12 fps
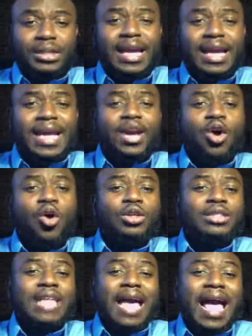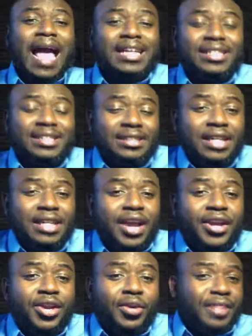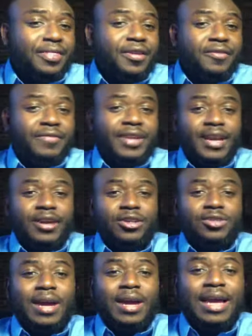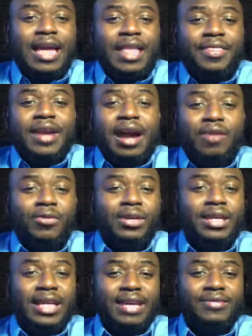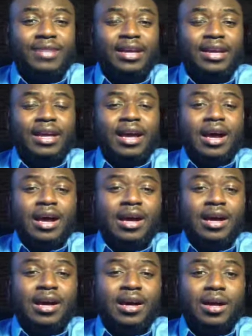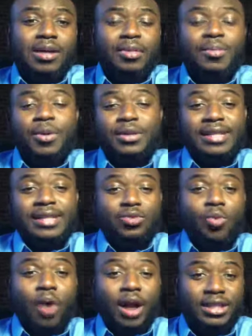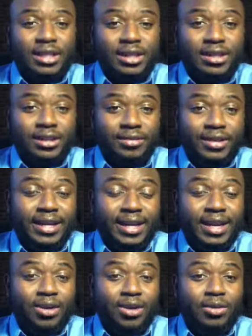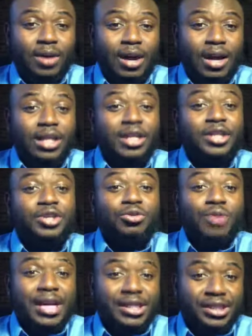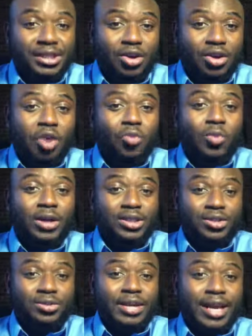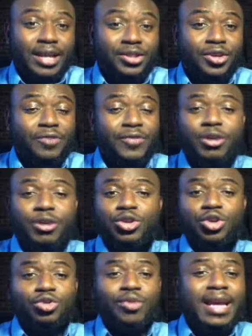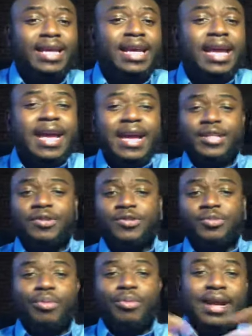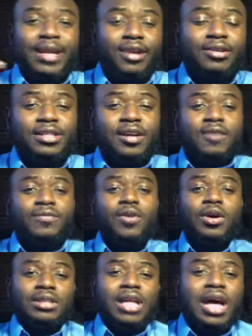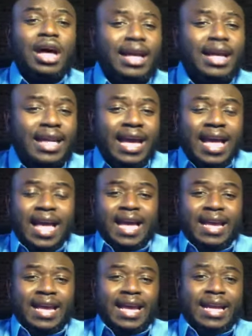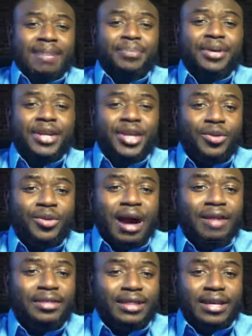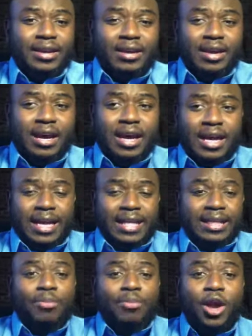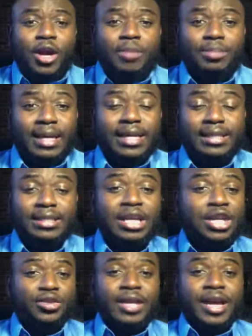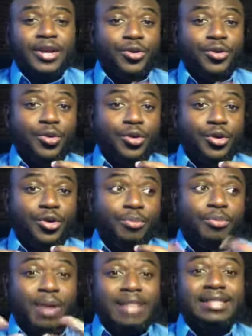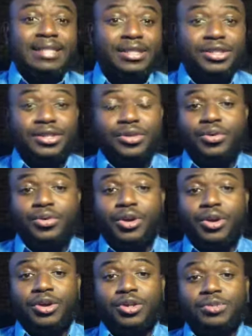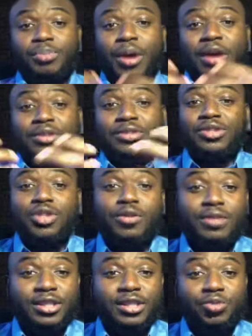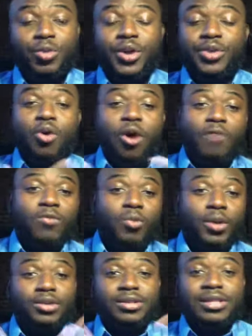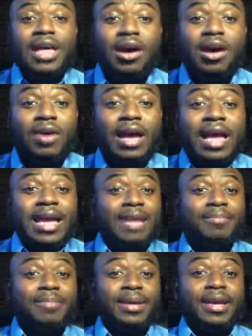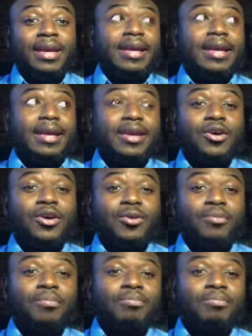a call to action, you know, in their videos, right? They're not really giving um, the person that's watching the video a clear direction on what to do next. You know, videos are great in terms of branding yourself online and, and putting you out there uh, in the marketplace so that you or your presence, your your products and services, what you offer, what you sell, can be, you know,